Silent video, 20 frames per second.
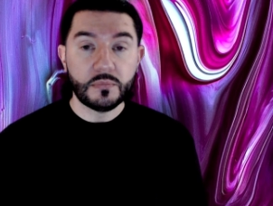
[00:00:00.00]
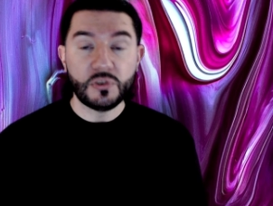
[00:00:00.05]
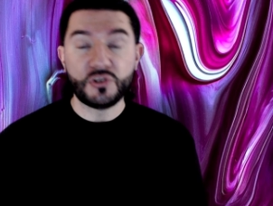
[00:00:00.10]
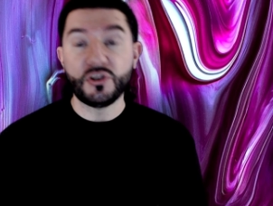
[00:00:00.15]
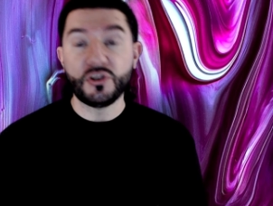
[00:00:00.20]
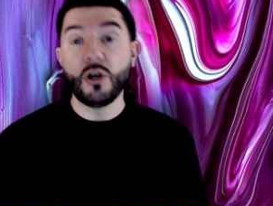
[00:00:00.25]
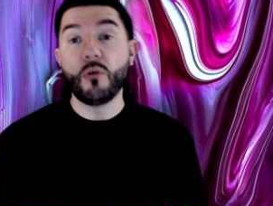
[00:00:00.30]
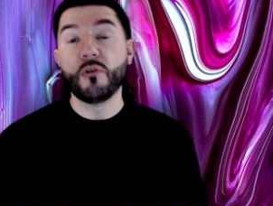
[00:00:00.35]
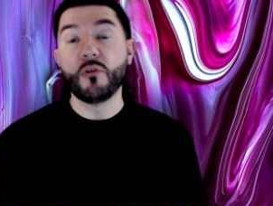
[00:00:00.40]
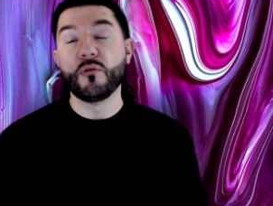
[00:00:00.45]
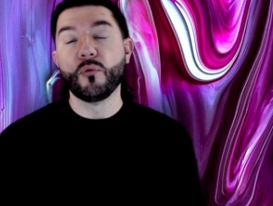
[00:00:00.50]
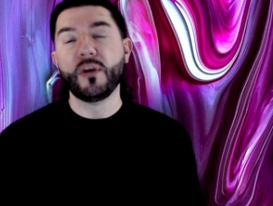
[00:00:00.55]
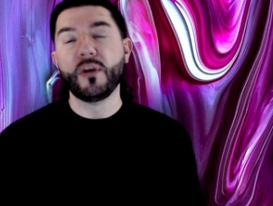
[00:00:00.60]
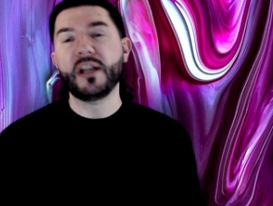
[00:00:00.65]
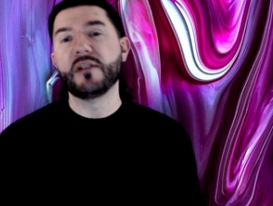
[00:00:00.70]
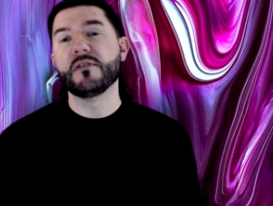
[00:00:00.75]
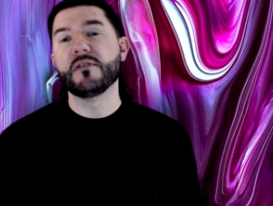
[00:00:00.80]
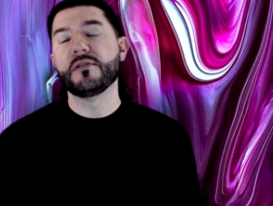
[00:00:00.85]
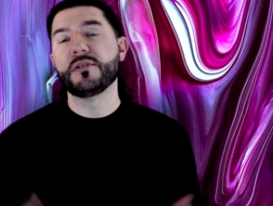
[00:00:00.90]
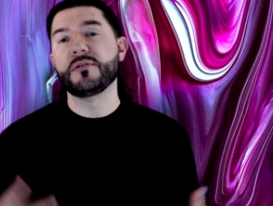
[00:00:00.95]
show would
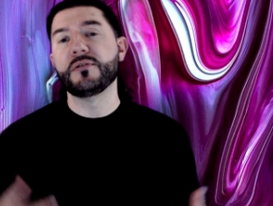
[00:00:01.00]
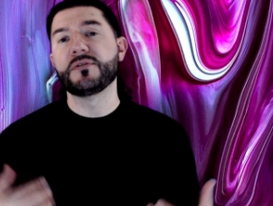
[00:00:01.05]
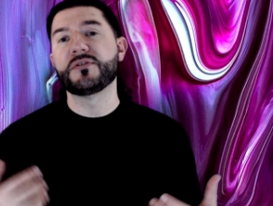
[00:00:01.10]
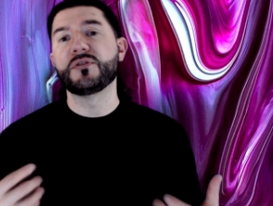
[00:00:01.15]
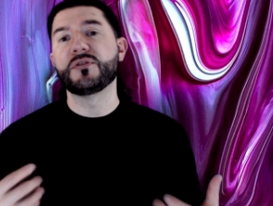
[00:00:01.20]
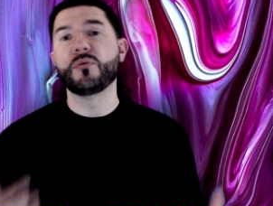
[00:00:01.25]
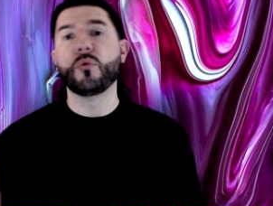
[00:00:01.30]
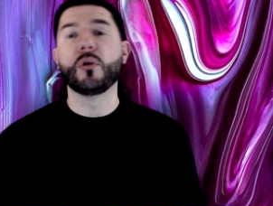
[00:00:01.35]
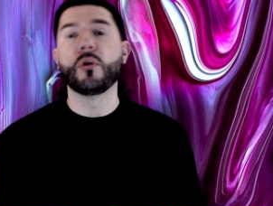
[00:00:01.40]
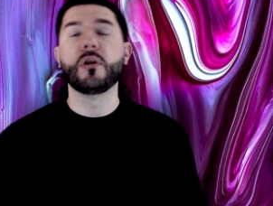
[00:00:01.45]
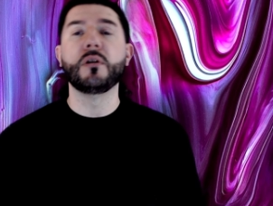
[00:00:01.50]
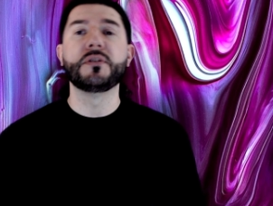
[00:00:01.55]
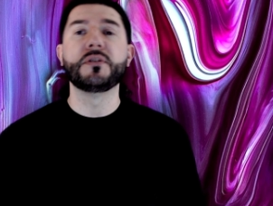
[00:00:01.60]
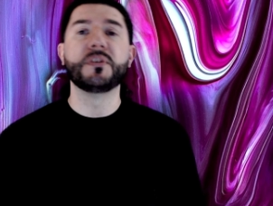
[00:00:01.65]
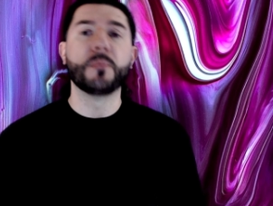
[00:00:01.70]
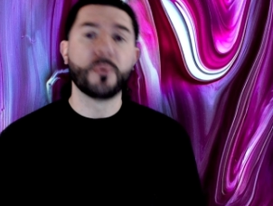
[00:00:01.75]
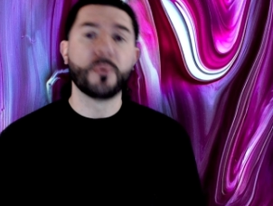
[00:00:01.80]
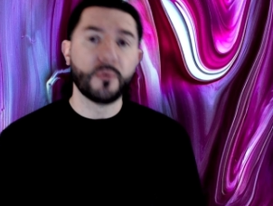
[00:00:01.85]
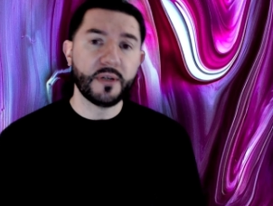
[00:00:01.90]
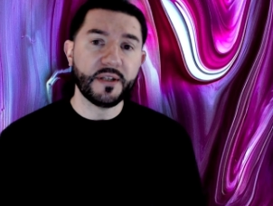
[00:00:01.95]
reintroduce the world
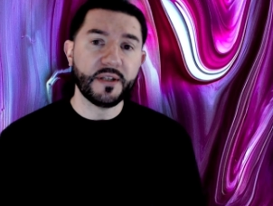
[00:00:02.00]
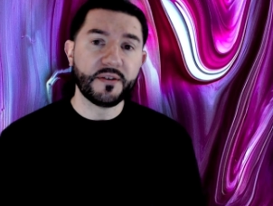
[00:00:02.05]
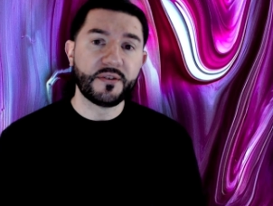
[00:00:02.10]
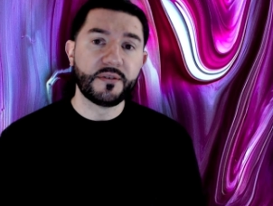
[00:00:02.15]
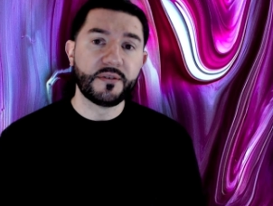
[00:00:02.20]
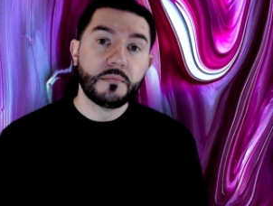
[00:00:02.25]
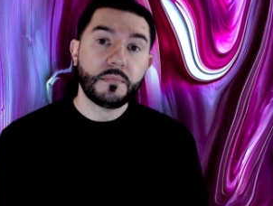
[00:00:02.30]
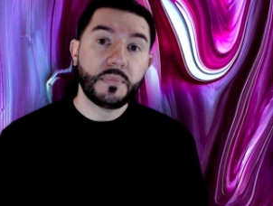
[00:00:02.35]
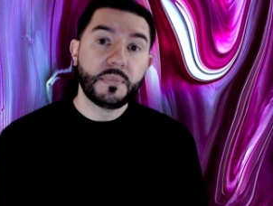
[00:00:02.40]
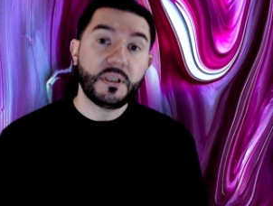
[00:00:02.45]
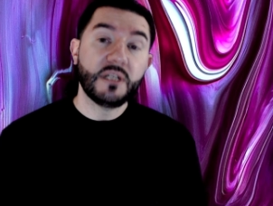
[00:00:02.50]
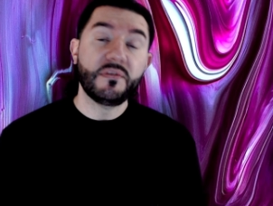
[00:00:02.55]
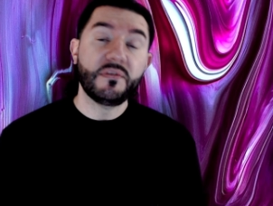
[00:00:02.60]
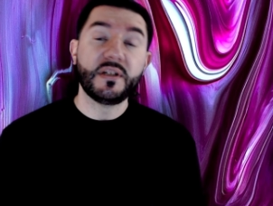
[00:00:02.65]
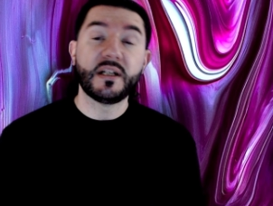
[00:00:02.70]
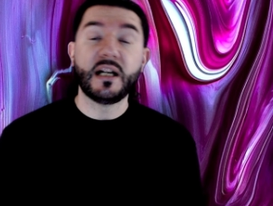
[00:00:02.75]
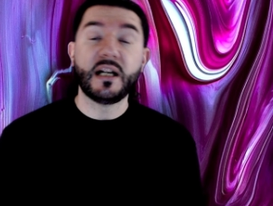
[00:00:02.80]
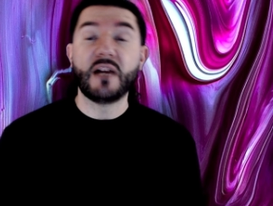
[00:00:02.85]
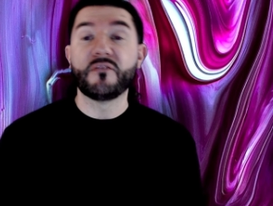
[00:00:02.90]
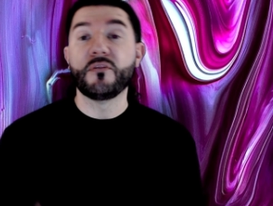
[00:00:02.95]
to Prince,
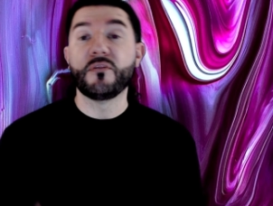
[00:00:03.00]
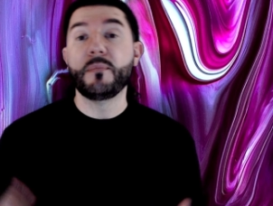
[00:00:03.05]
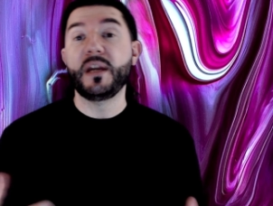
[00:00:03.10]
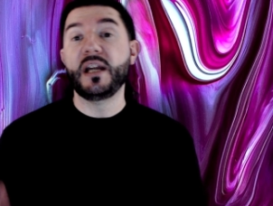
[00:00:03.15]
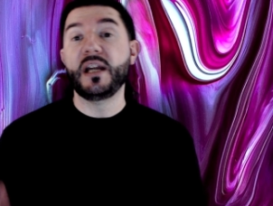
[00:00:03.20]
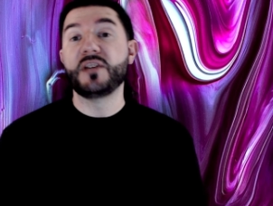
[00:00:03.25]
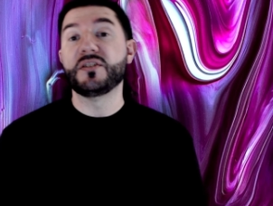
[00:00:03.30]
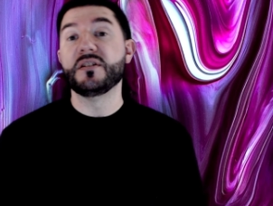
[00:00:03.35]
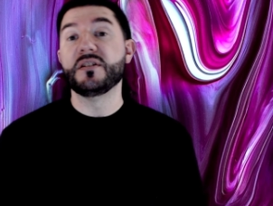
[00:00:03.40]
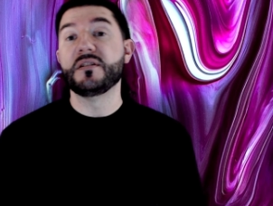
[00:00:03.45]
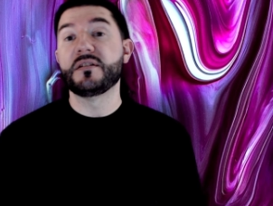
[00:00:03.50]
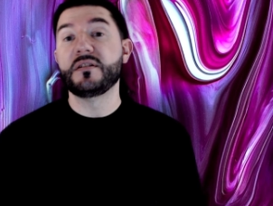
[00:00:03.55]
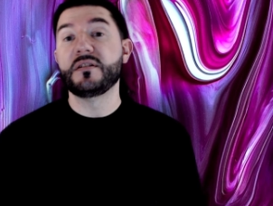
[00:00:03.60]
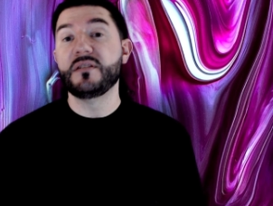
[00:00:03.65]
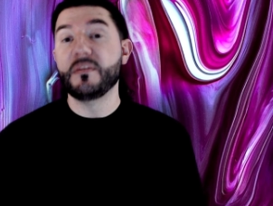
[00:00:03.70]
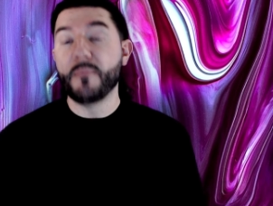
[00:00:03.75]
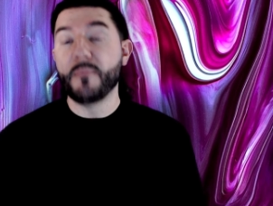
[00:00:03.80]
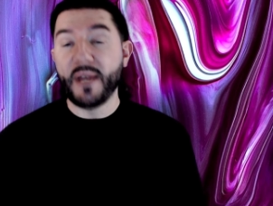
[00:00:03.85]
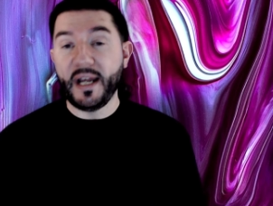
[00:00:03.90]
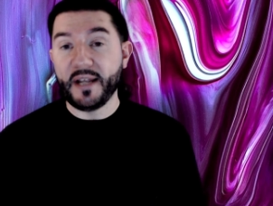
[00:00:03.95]
giving confirmation to
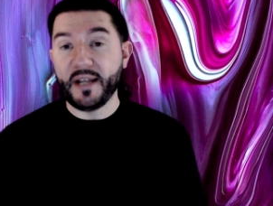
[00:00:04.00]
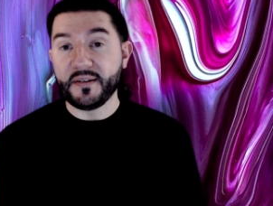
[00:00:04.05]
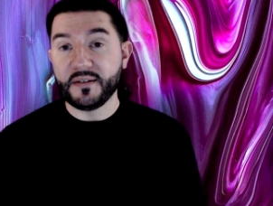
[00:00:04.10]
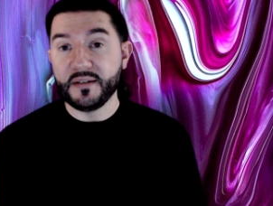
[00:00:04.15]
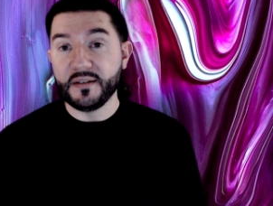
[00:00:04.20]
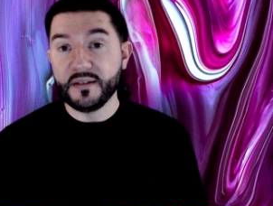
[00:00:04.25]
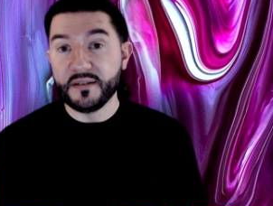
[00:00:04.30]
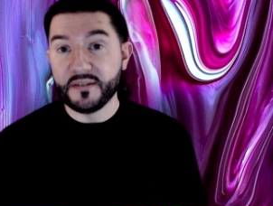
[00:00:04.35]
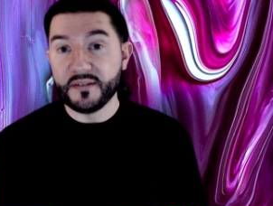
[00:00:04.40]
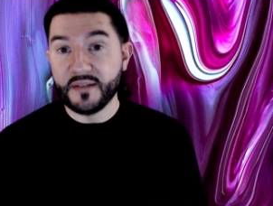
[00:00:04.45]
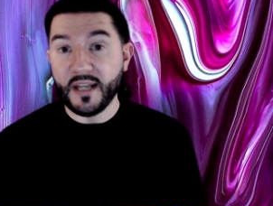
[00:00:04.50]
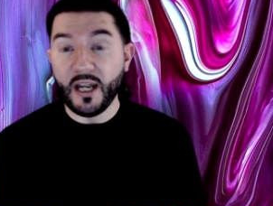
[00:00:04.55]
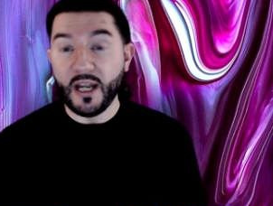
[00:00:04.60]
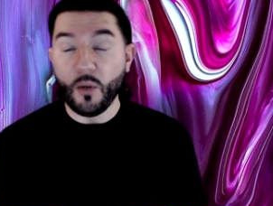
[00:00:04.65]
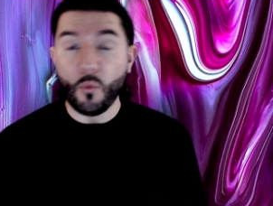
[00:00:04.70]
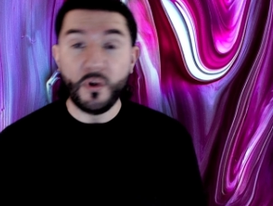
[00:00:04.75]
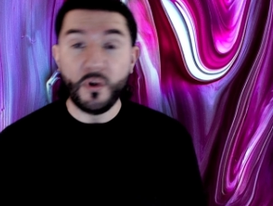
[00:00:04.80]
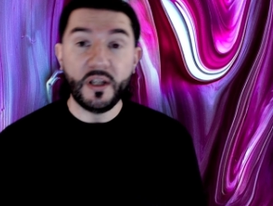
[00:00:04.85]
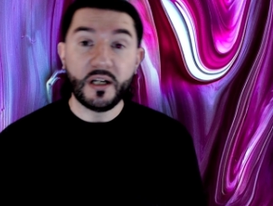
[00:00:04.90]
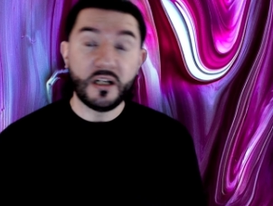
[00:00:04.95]
the masses
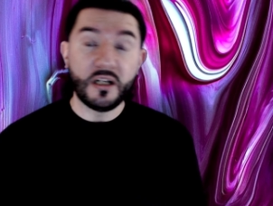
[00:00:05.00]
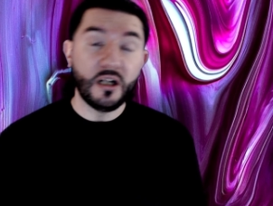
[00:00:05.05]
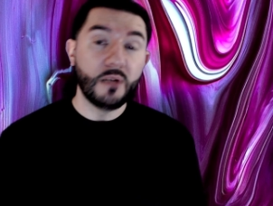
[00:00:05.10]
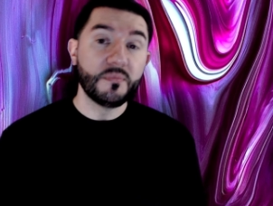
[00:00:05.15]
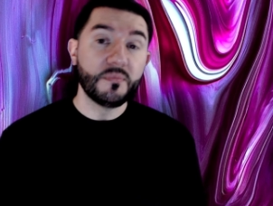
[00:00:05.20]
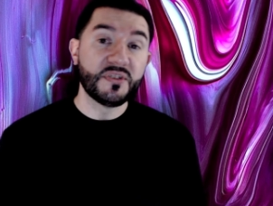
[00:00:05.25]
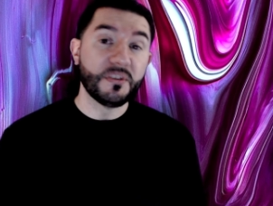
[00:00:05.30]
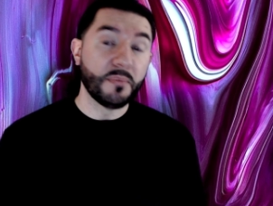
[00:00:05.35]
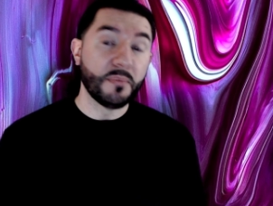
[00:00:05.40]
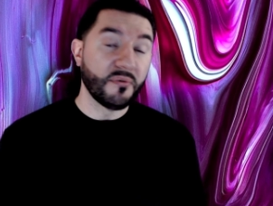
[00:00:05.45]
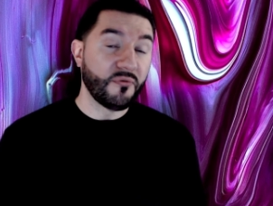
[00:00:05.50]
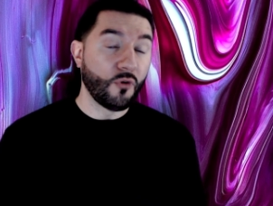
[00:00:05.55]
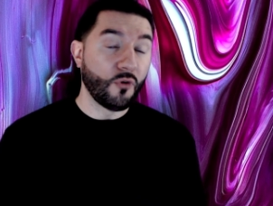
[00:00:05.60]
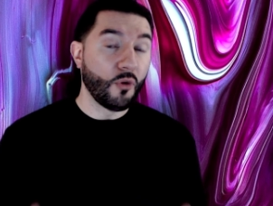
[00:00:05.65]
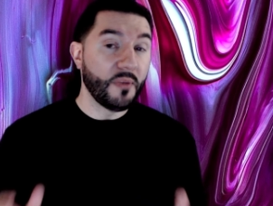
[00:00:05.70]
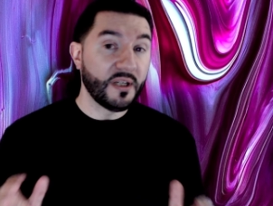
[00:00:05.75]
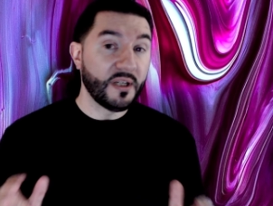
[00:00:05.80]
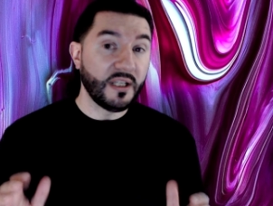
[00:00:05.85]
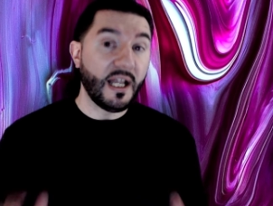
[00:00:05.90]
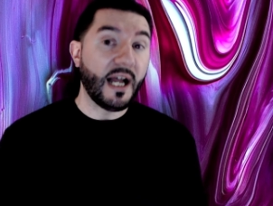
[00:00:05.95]
that when it comes to
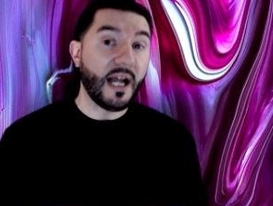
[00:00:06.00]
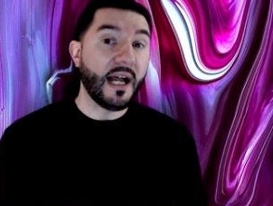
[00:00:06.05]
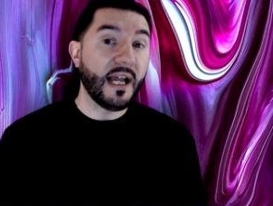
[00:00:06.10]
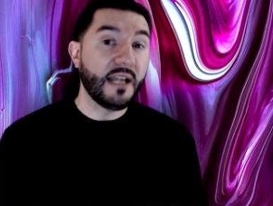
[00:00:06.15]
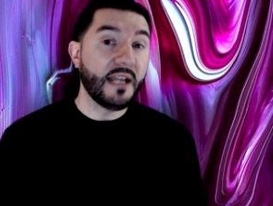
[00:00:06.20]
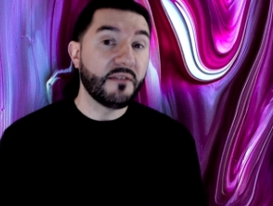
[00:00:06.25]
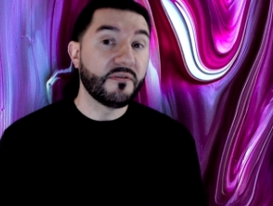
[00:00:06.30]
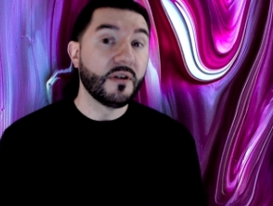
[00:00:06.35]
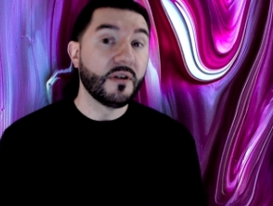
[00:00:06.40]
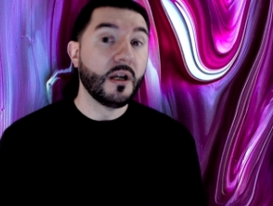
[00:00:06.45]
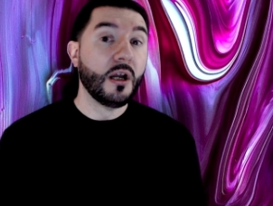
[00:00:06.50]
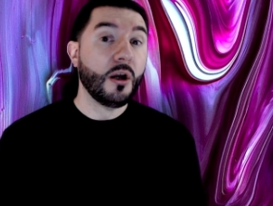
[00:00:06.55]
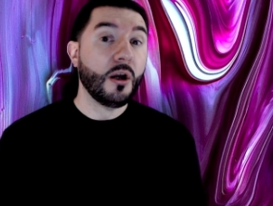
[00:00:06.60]
performing live,